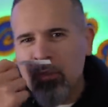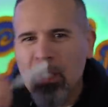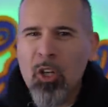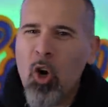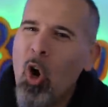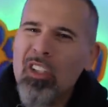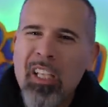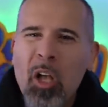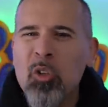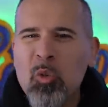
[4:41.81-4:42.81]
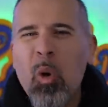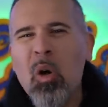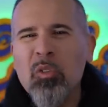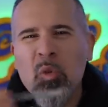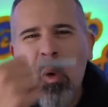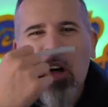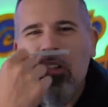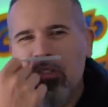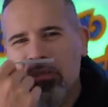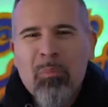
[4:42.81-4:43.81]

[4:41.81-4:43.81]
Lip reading: Lacoste L12-12